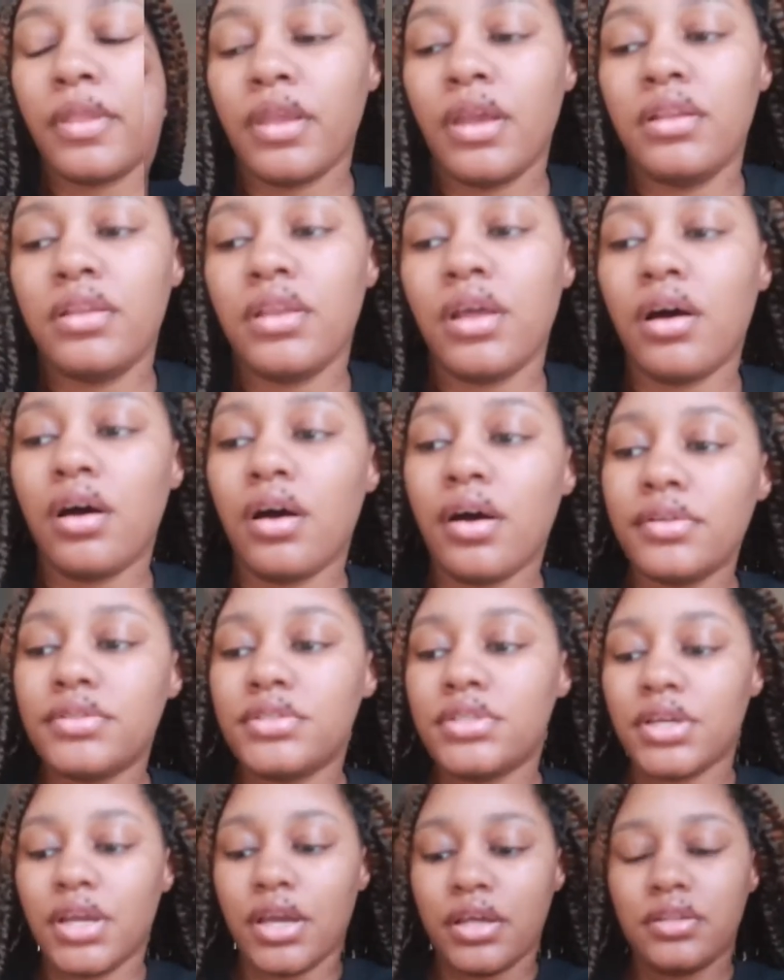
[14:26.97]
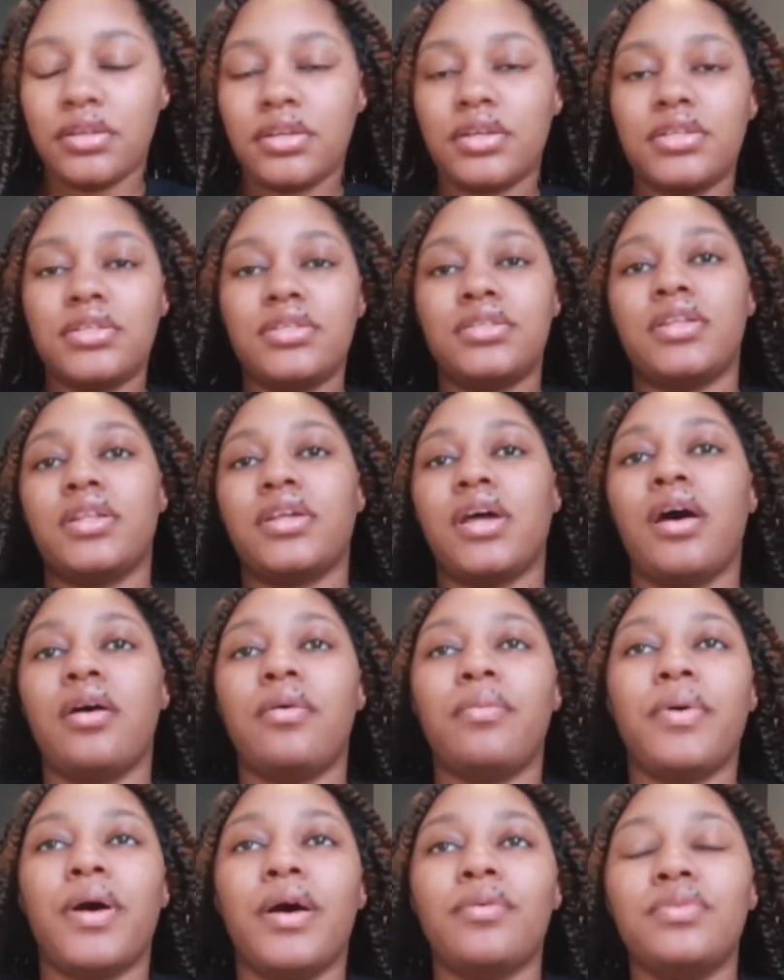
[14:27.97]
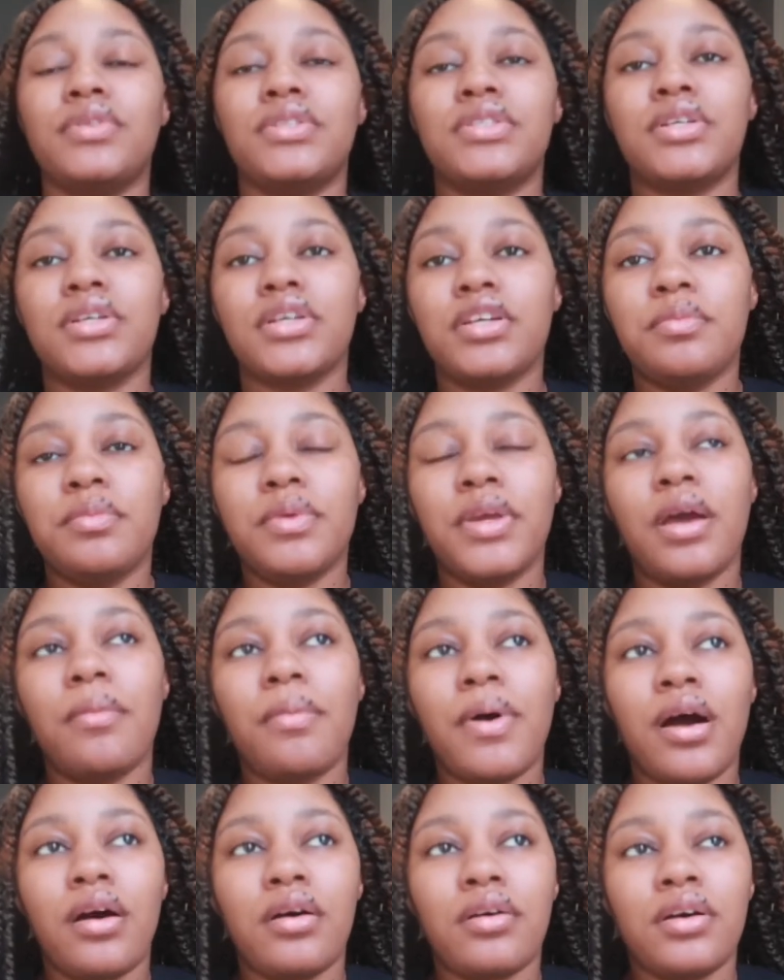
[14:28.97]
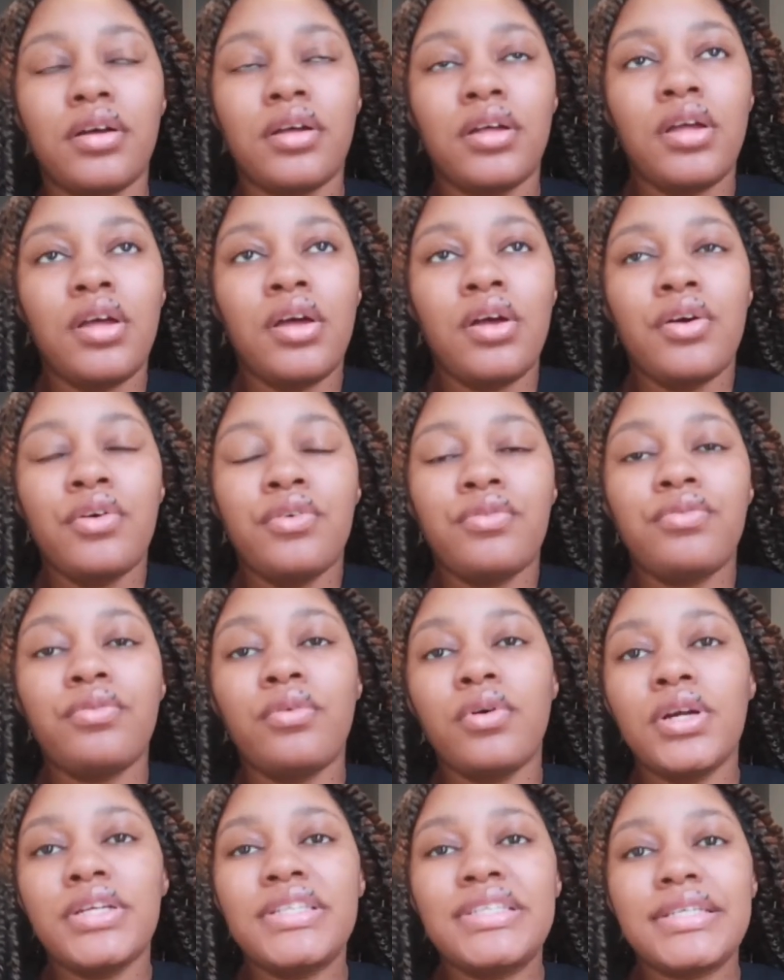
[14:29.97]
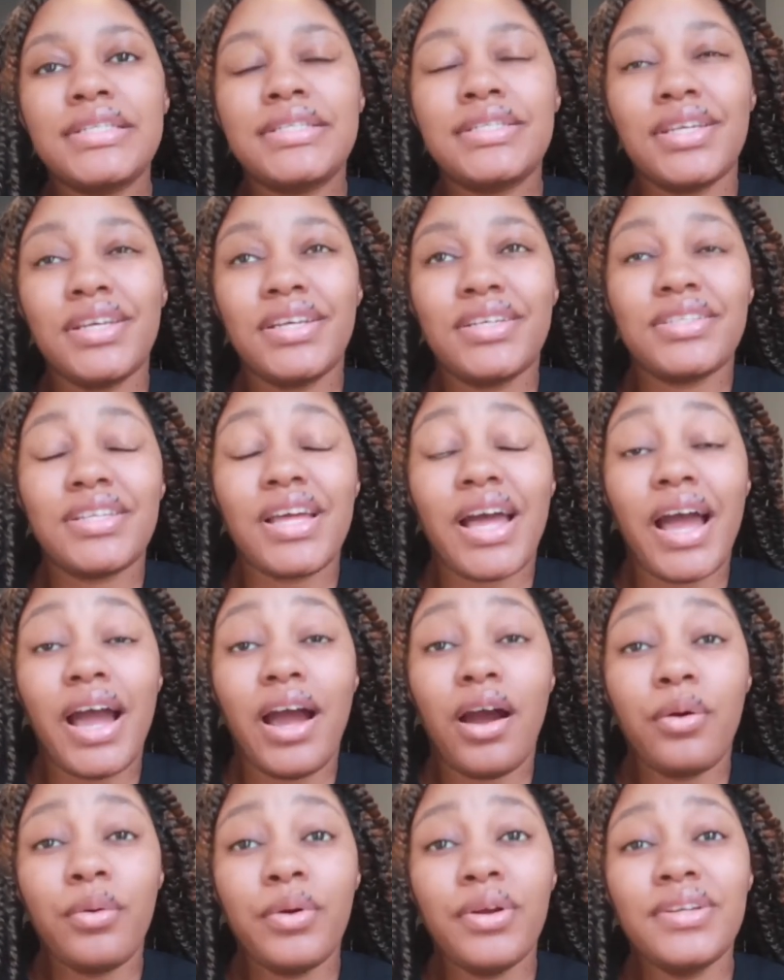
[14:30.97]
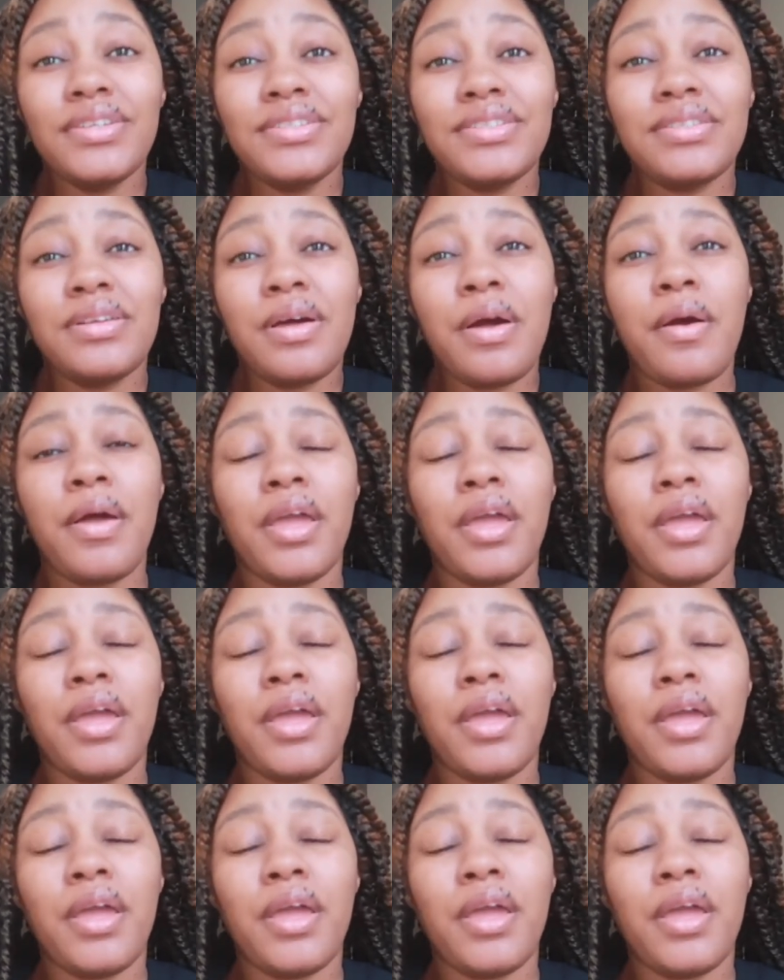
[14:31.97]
Now altogether, this style probably took me about 4 to 6 hours.